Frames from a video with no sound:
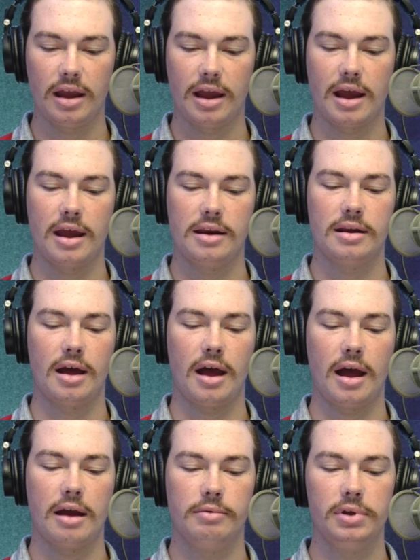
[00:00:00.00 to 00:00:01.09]
And
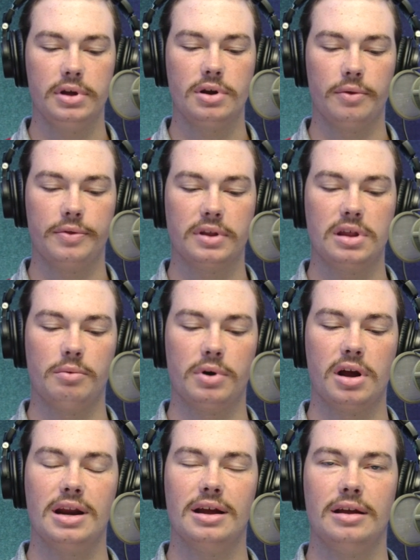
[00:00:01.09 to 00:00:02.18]
I really don't think that we're
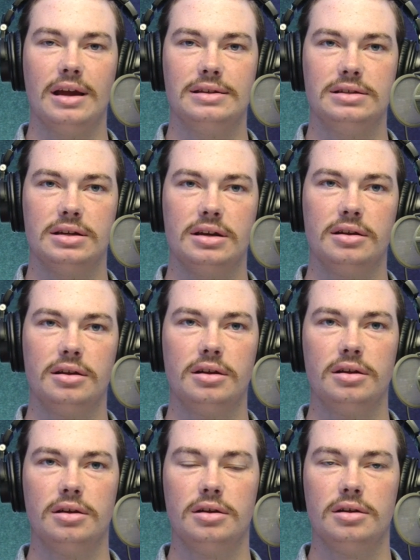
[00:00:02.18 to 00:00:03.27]
going to get to
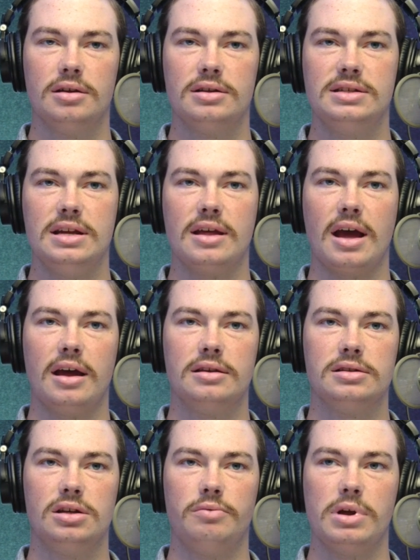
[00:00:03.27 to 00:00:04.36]
see that
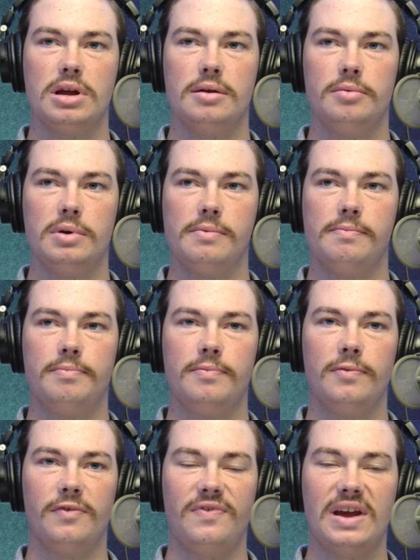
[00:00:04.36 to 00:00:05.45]
until we
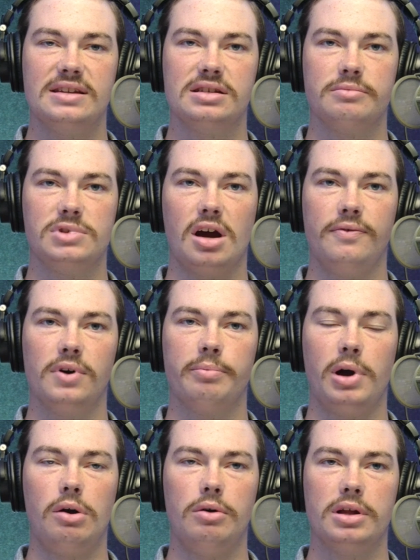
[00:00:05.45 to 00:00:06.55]
face some tougher
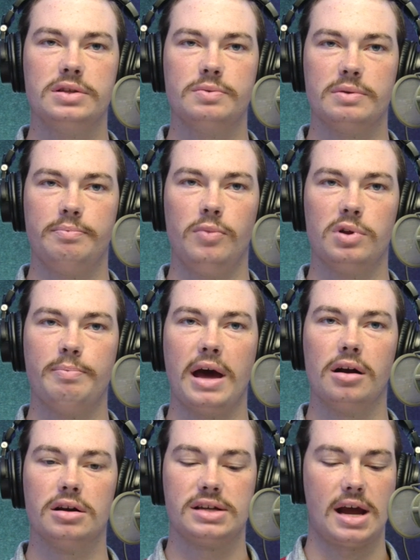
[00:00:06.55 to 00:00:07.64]
opponents with
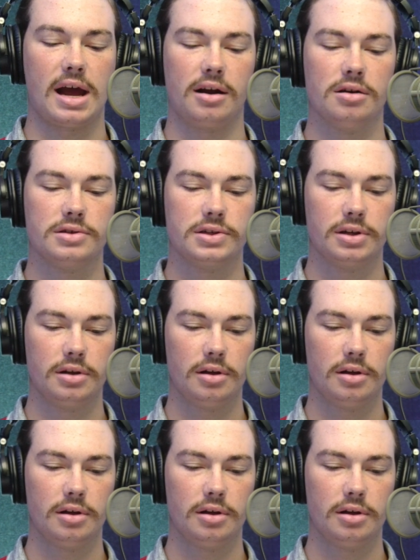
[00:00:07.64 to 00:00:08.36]
better attackers.